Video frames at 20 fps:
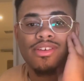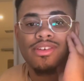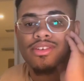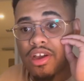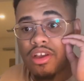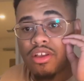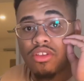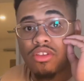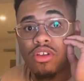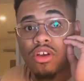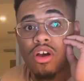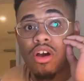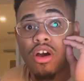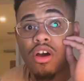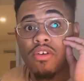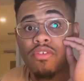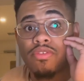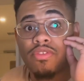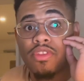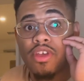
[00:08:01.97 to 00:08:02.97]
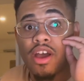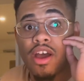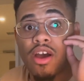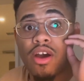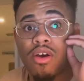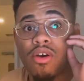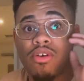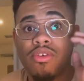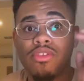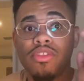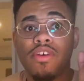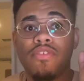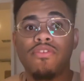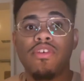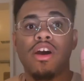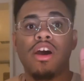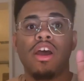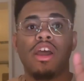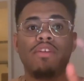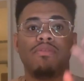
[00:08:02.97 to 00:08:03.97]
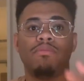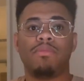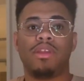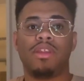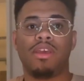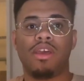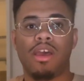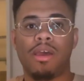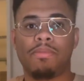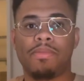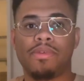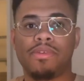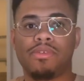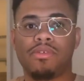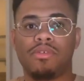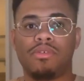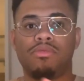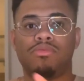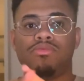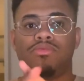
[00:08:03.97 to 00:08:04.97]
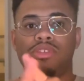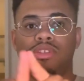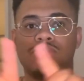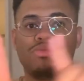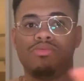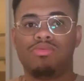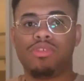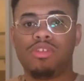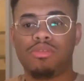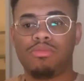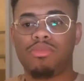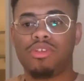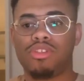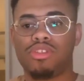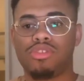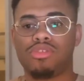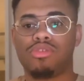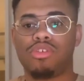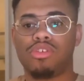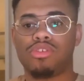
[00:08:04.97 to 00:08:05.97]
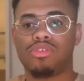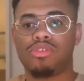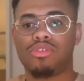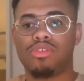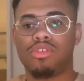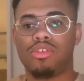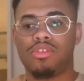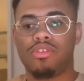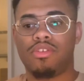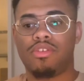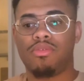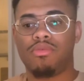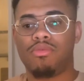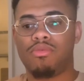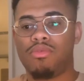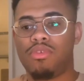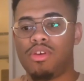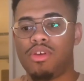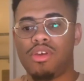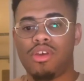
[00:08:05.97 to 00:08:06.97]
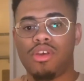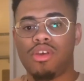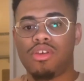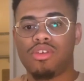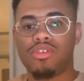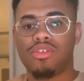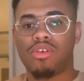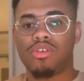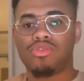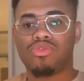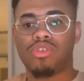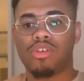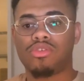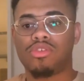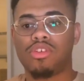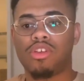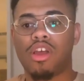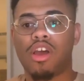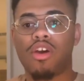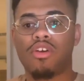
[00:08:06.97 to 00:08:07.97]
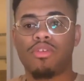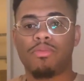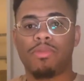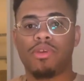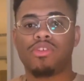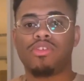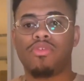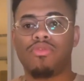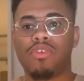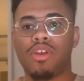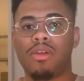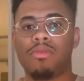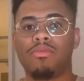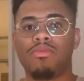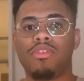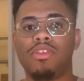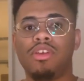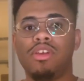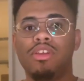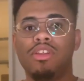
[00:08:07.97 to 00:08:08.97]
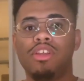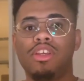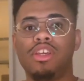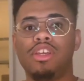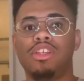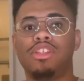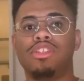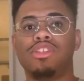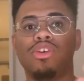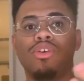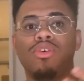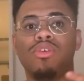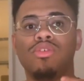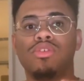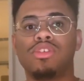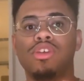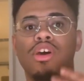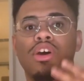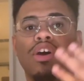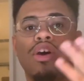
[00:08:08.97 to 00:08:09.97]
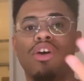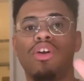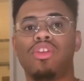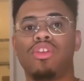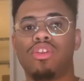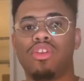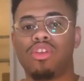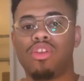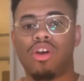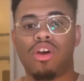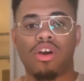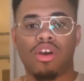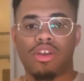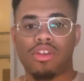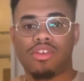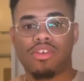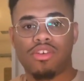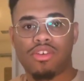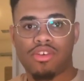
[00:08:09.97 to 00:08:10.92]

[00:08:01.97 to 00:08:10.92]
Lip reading: I love how the 5-minute episode is pretty much structured, so structured, how the picture frame literally tells a lot.